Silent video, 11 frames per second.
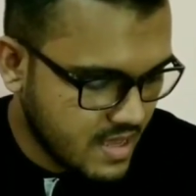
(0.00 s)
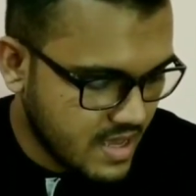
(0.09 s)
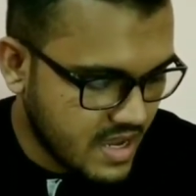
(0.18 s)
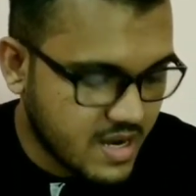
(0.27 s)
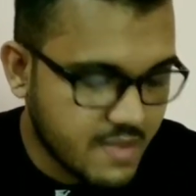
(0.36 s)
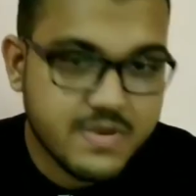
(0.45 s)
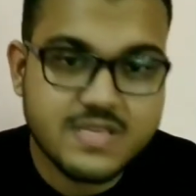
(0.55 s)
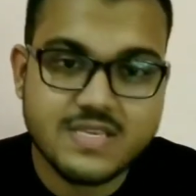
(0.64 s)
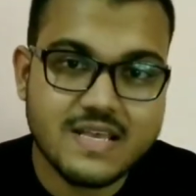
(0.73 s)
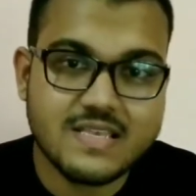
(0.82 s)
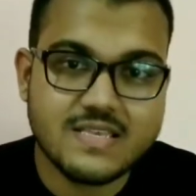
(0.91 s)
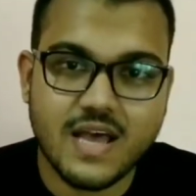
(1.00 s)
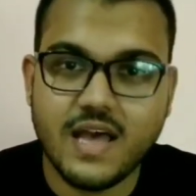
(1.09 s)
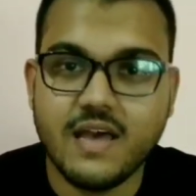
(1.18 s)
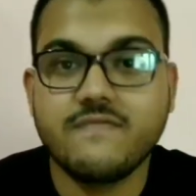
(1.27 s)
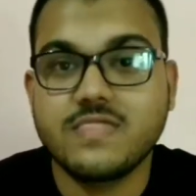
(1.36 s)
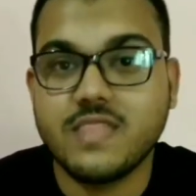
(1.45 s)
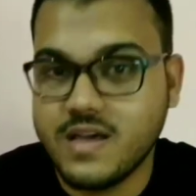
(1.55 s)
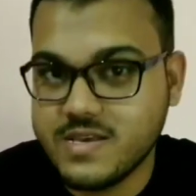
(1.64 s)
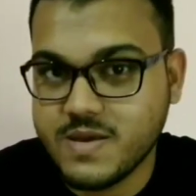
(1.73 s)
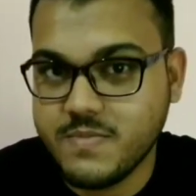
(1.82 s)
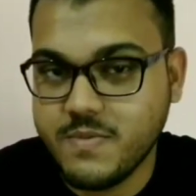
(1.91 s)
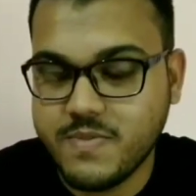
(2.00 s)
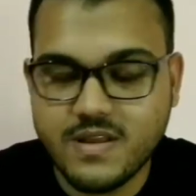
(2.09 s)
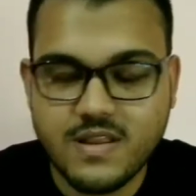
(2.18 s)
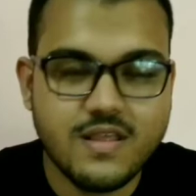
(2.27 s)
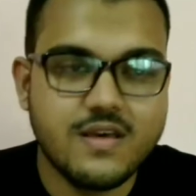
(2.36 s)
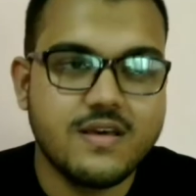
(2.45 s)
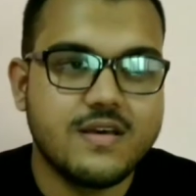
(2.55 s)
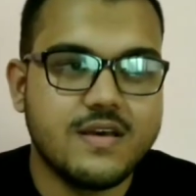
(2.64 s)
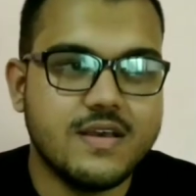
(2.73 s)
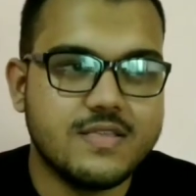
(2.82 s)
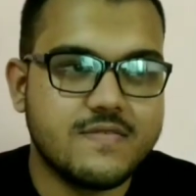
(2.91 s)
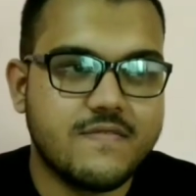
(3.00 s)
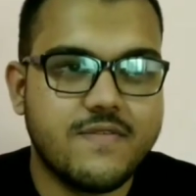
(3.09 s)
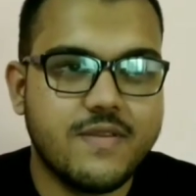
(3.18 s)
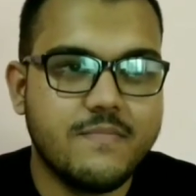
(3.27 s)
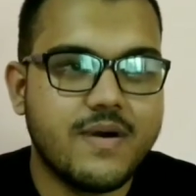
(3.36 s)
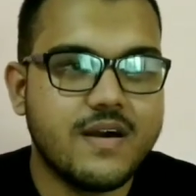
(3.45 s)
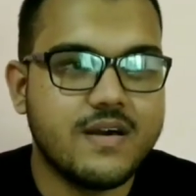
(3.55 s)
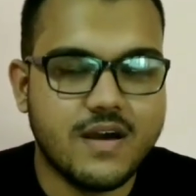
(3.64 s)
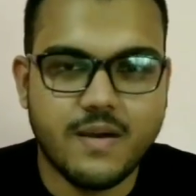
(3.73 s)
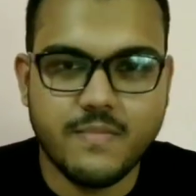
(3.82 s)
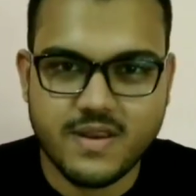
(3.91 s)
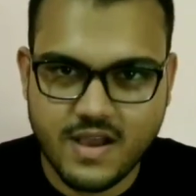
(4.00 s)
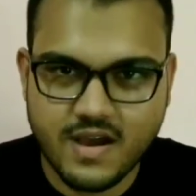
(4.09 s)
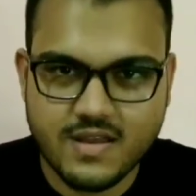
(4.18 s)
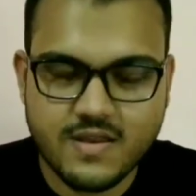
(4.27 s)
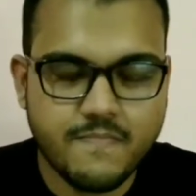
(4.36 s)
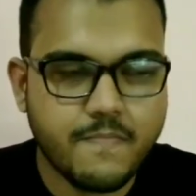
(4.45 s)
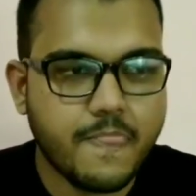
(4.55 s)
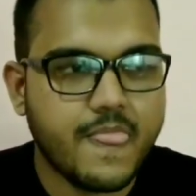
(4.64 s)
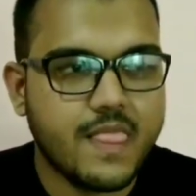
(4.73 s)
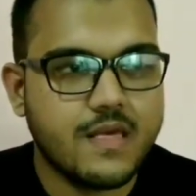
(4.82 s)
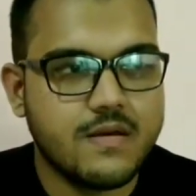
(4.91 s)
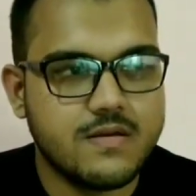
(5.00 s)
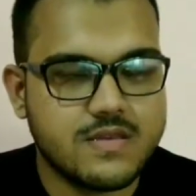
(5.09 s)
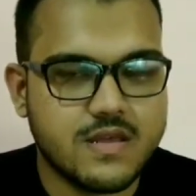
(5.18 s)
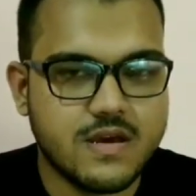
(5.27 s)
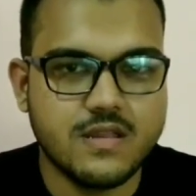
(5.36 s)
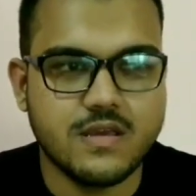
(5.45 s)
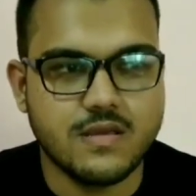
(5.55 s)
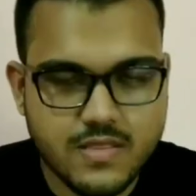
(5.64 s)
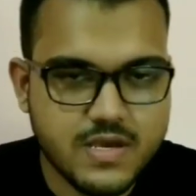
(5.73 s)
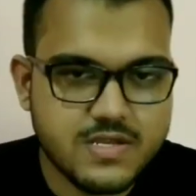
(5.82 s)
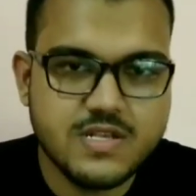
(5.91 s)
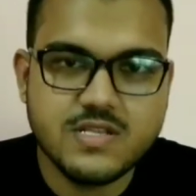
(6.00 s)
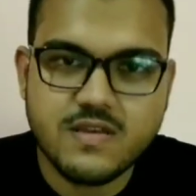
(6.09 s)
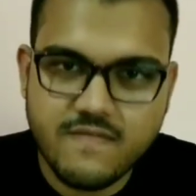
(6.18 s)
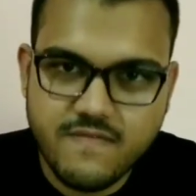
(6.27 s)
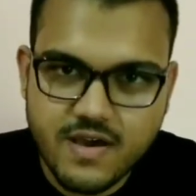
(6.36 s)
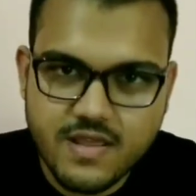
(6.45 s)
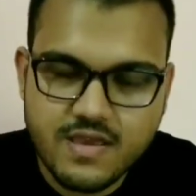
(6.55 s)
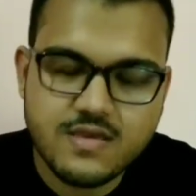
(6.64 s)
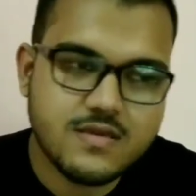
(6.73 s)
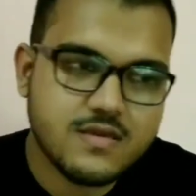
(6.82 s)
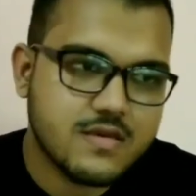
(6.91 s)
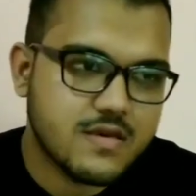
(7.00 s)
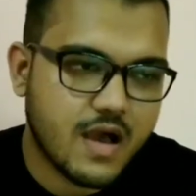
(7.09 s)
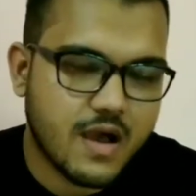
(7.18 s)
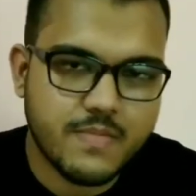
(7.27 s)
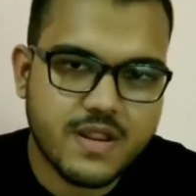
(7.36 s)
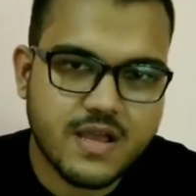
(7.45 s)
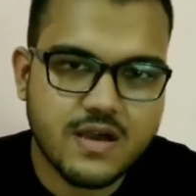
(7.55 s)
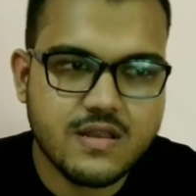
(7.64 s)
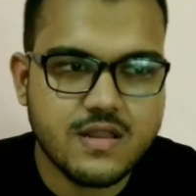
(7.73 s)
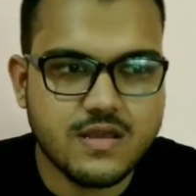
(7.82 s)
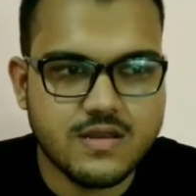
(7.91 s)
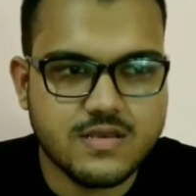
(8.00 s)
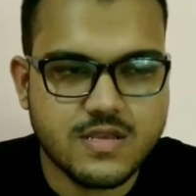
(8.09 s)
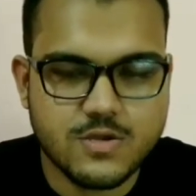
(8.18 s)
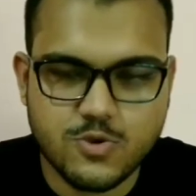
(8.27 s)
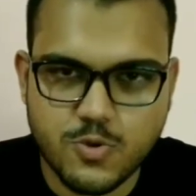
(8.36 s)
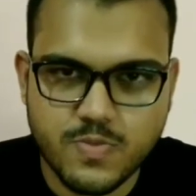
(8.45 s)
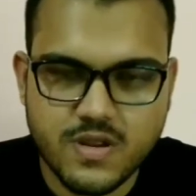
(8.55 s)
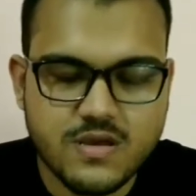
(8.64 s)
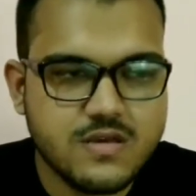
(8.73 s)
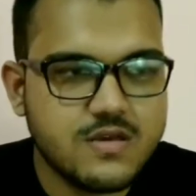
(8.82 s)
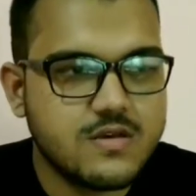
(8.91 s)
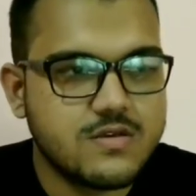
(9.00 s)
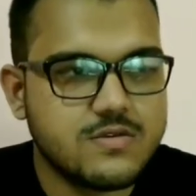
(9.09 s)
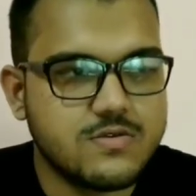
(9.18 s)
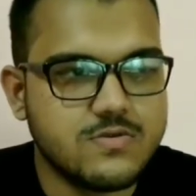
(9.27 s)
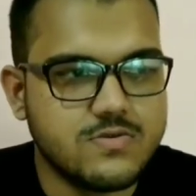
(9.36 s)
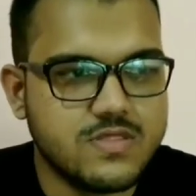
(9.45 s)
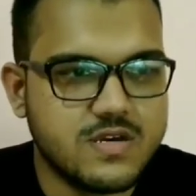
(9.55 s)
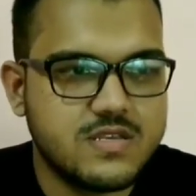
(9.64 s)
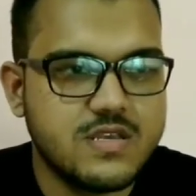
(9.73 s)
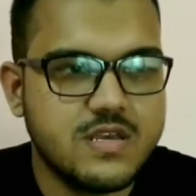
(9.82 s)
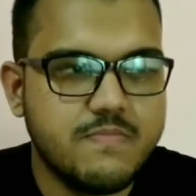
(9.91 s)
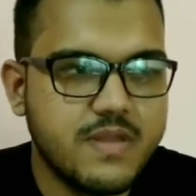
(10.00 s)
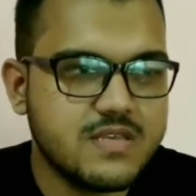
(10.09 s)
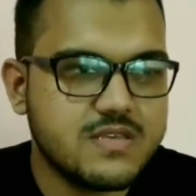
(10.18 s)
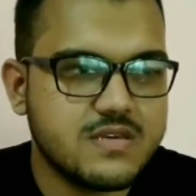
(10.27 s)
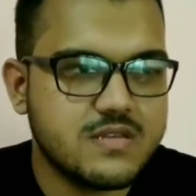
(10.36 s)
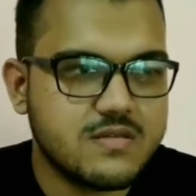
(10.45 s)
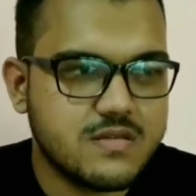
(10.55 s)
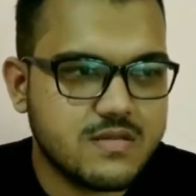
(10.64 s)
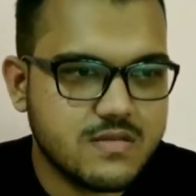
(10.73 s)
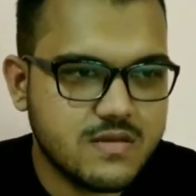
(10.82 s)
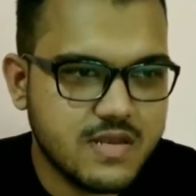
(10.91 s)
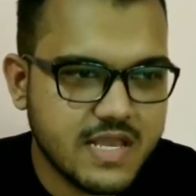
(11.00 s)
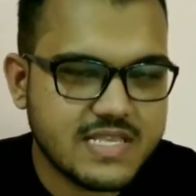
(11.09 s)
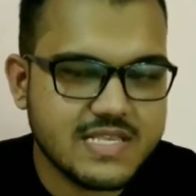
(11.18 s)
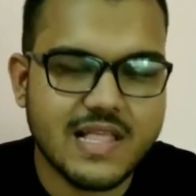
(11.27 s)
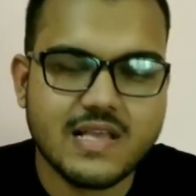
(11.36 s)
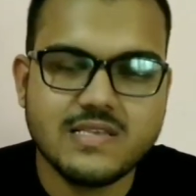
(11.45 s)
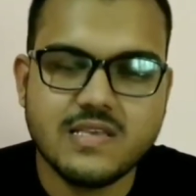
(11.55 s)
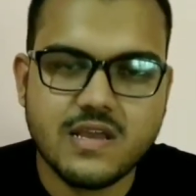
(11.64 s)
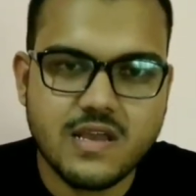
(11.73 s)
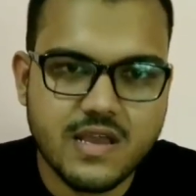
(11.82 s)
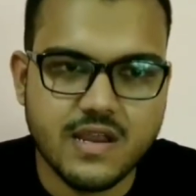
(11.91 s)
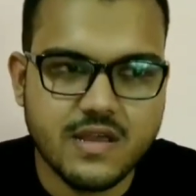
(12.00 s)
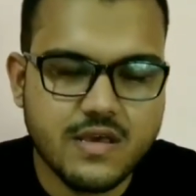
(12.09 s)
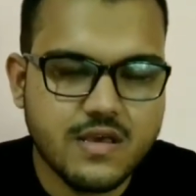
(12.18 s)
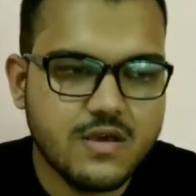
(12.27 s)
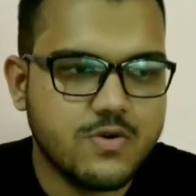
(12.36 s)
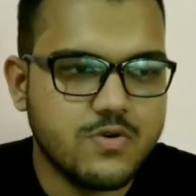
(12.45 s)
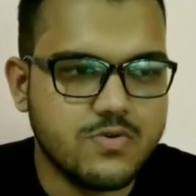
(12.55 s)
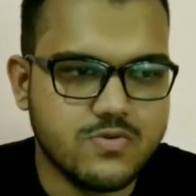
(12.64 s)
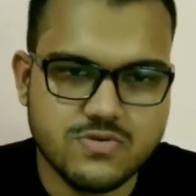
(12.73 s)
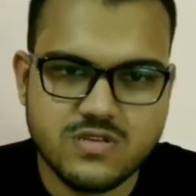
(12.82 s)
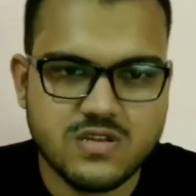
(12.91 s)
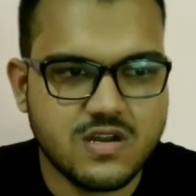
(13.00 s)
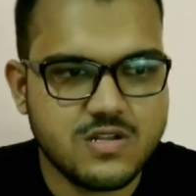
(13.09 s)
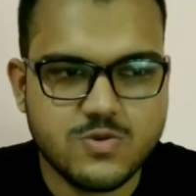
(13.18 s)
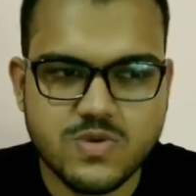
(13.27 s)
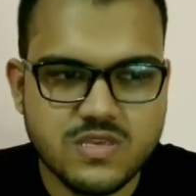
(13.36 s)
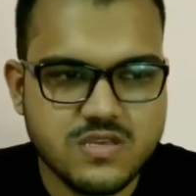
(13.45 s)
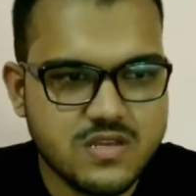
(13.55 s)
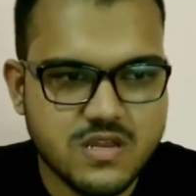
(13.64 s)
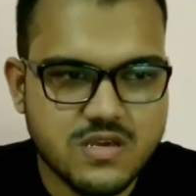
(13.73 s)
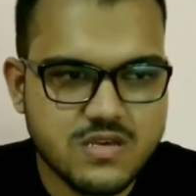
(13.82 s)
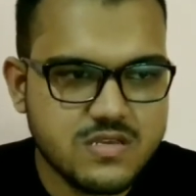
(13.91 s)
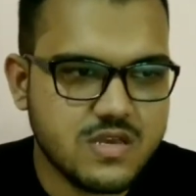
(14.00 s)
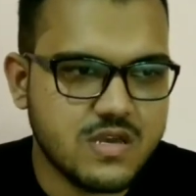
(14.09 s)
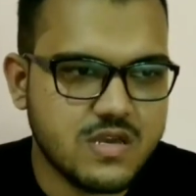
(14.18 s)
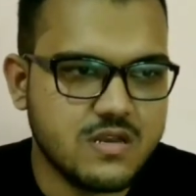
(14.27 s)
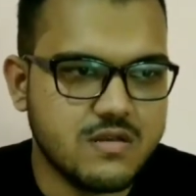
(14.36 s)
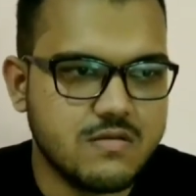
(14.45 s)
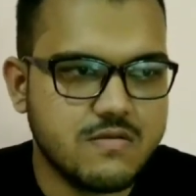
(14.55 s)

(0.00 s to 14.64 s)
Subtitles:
At number 6, I have Tare Zameen Par. It's a film by Amir Khan, starring Darsil Safari, Amir Khan, and Diska Chopra. So Darsil plays a dyslexic kid who struggles with his studies, and